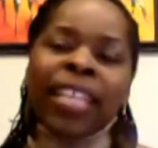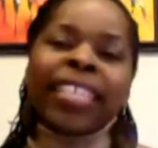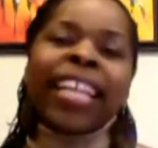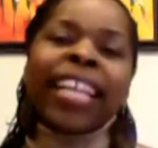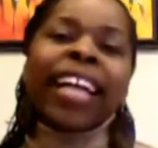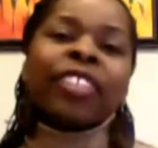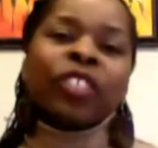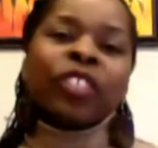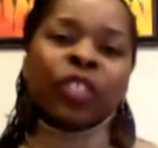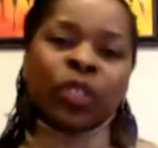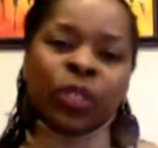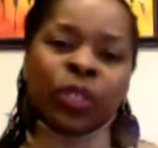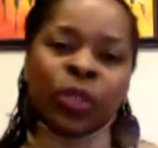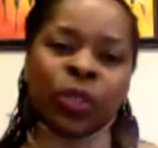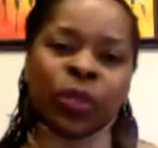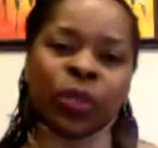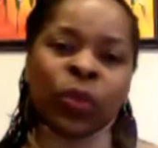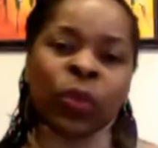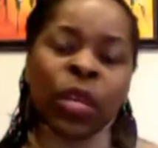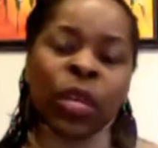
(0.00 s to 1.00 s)
connected
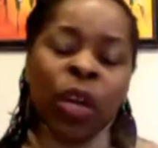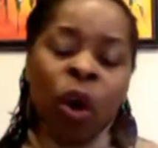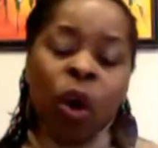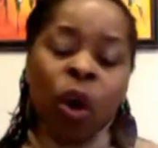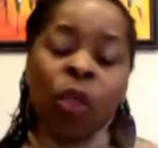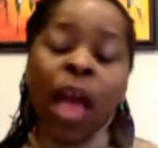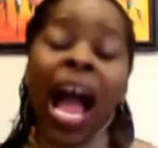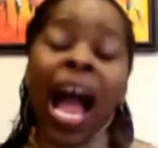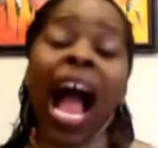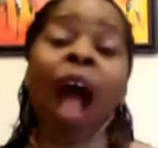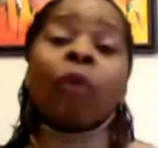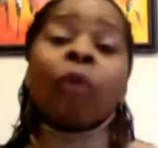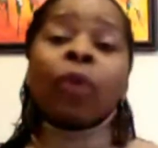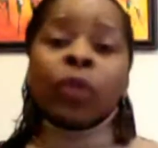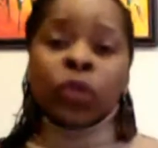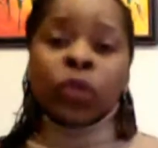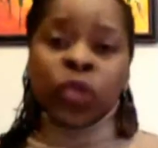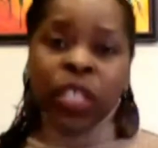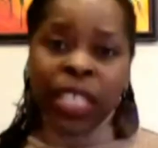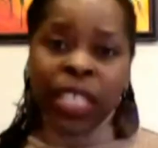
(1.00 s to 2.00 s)
to, or how
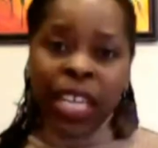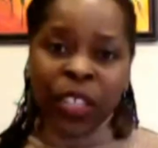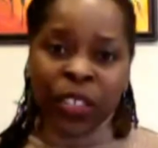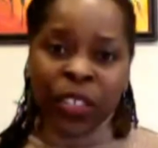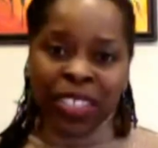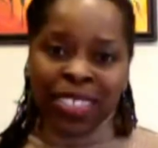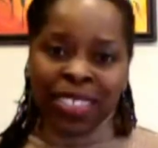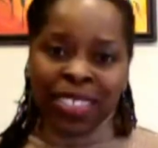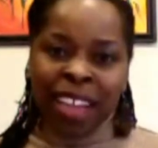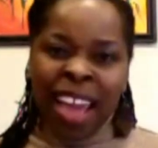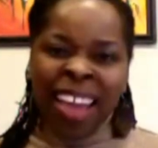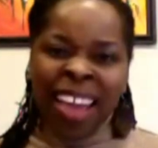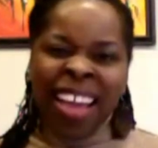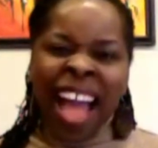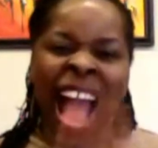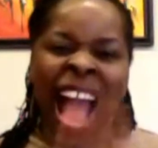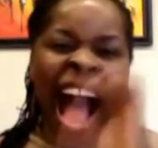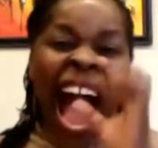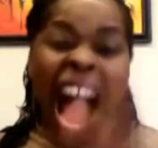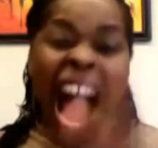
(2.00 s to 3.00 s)
we're treated, I should
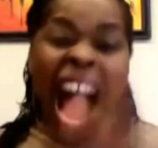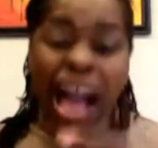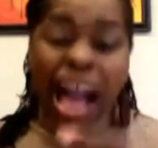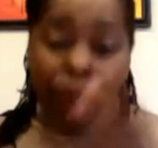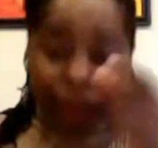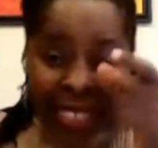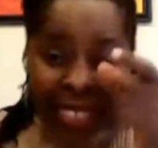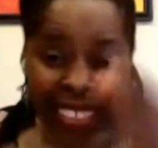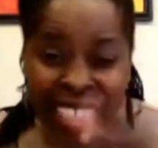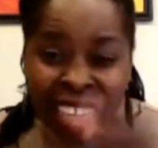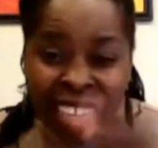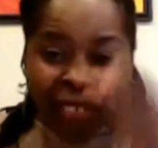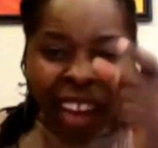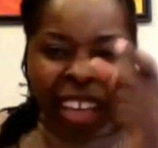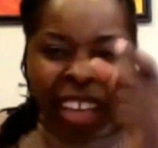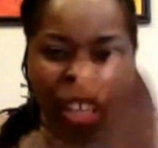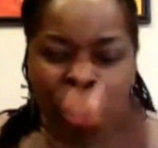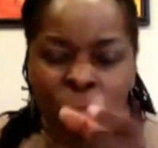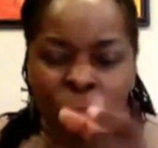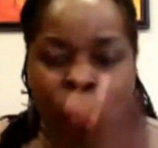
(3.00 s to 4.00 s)
say, I believe,
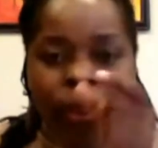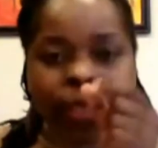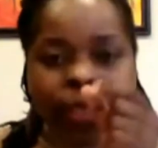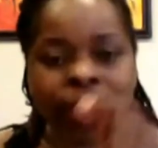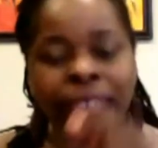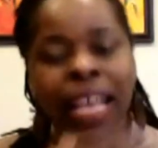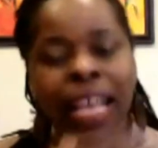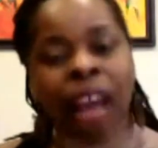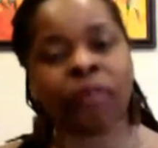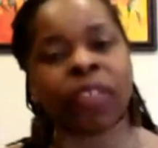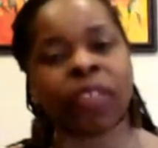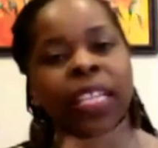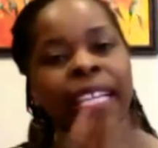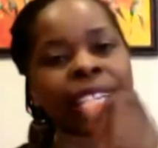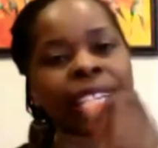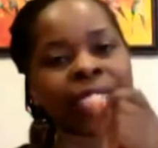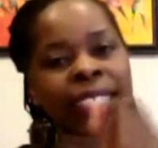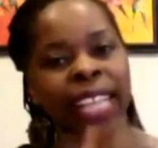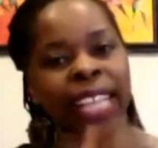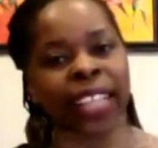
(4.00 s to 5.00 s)
I know, is
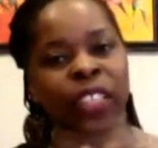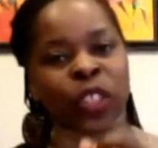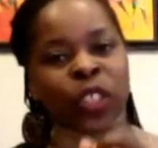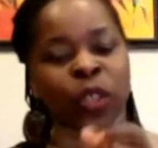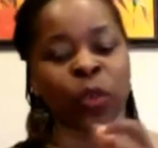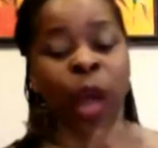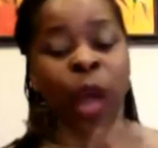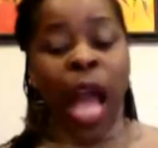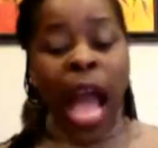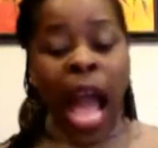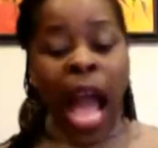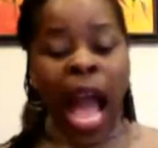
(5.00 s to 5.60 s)
definitely connected to